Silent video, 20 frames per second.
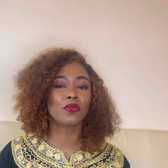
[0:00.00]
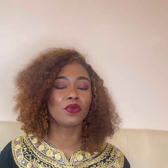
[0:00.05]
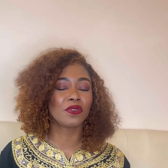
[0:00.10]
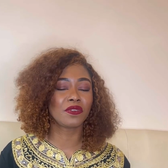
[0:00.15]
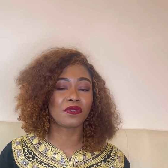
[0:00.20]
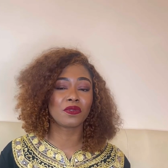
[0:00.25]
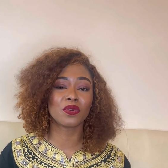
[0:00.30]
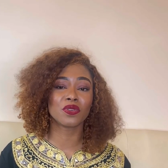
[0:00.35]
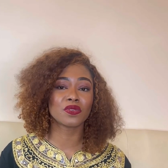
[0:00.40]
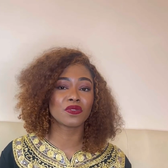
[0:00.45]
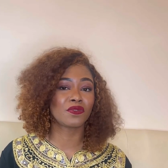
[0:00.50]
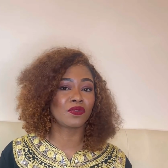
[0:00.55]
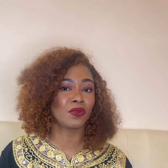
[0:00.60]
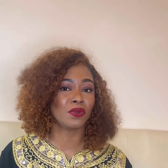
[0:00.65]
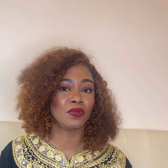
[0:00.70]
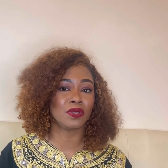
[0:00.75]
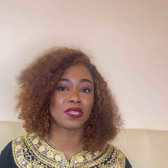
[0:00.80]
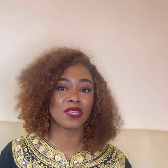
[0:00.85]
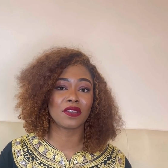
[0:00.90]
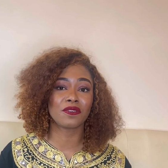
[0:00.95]
If you want to
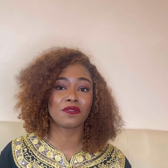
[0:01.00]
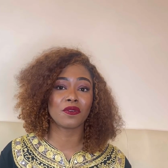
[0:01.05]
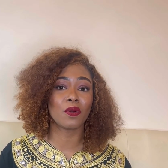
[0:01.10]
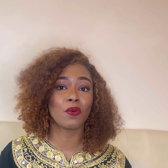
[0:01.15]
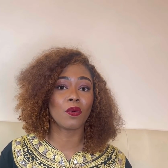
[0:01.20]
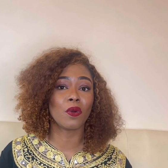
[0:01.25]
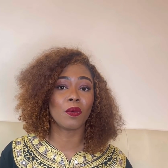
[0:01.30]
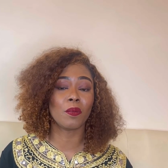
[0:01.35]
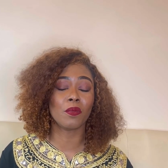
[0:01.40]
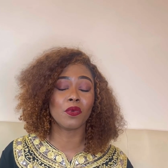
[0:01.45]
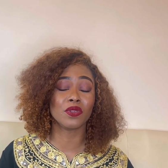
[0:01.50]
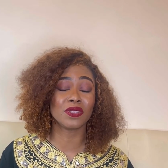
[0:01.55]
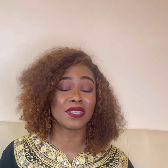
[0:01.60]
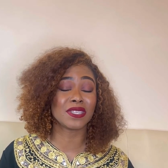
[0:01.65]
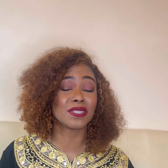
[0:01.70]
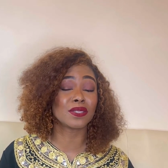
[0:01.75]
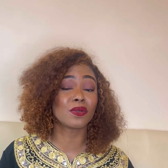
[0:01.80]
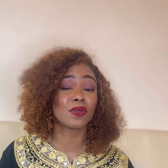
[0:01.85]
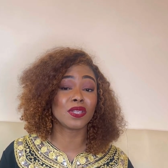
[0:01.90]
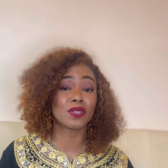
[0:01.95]
volunteer for 1 month,
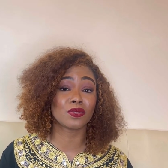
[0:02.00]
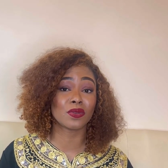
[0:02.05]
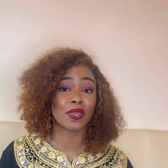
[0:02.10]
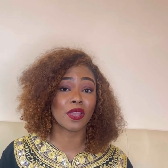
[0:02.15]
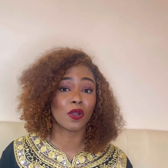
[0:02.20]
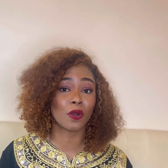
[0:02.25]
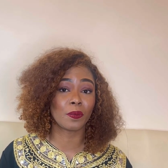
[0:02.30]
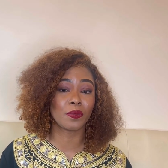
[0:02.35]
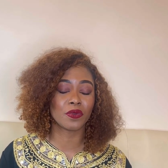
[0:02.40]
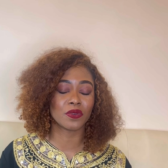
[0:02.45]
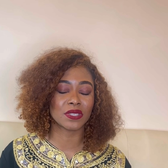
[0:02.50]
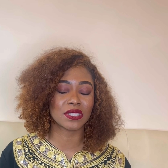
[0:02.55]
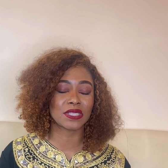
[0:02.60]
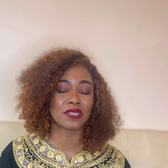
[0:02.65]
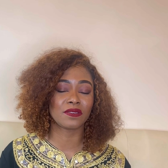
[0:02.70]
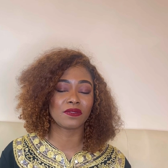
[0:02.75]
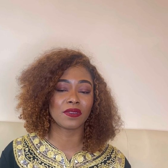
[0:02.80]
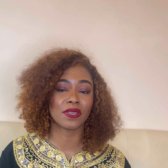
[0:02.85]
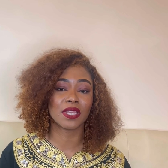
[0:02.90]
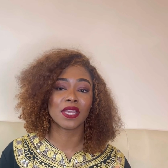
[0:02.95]
it's going to help your
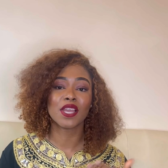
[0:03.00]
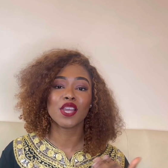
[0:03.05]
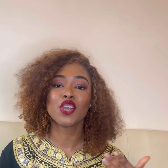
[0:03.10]
CV.